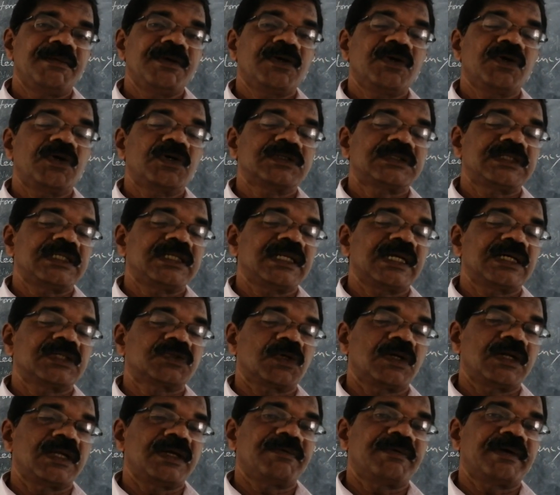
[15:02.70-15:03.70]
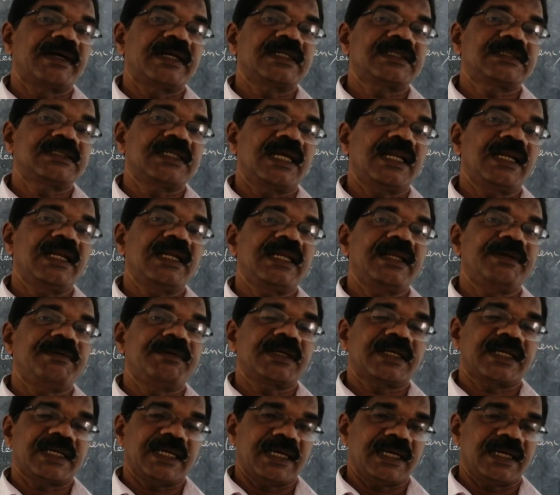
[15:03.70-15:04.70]
because it has only one shell
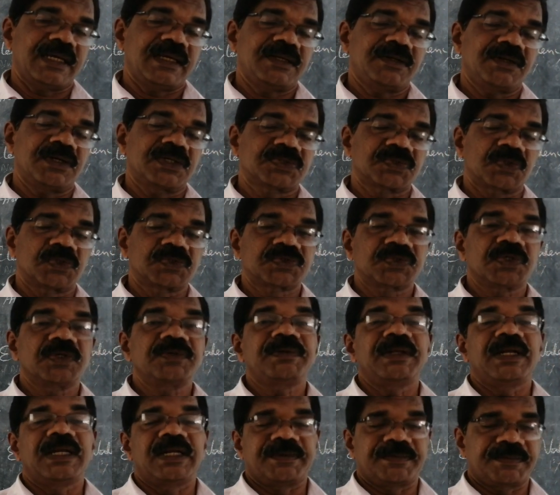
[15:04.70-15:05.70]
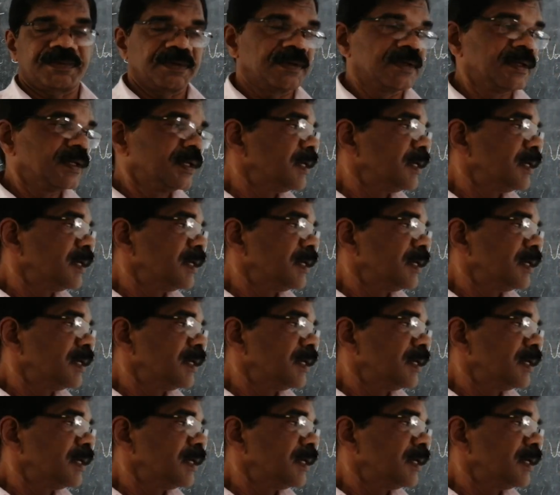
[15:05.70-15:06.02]
named K. It was also built up.